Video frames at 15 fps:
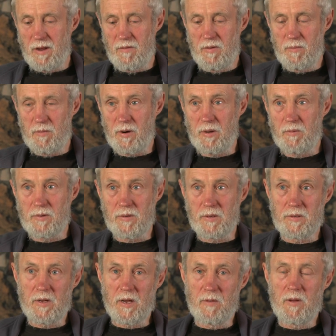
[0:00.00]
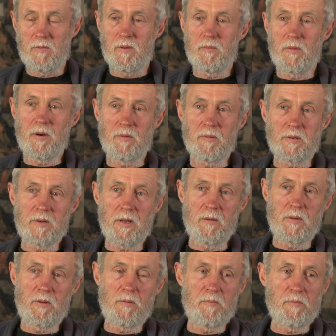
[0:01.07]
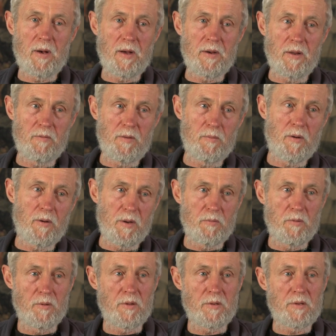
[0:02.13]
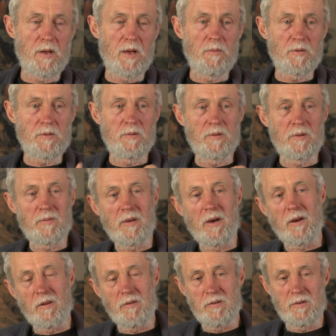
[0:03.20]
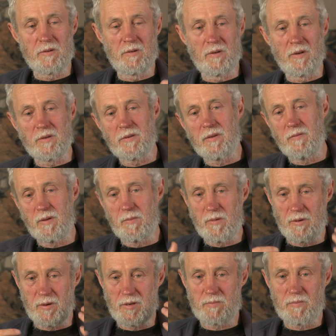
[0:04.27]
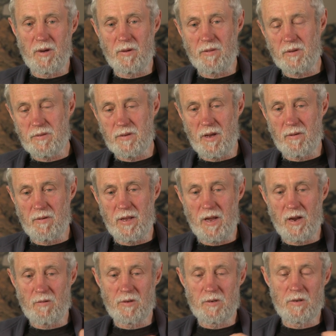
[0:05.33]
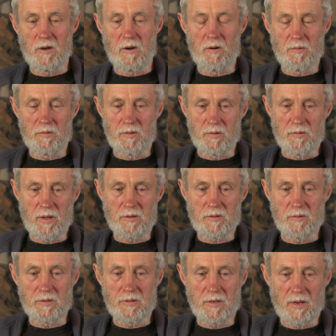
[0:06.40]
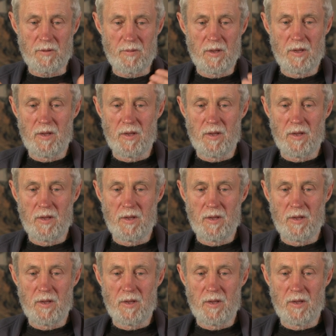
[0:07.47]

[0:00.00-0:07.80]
Everybody was the same. Everybody was covered with mud. Everybody wore the same sort of coloured shirts. Everybody spoke the same language, gold and all that sort of stuff.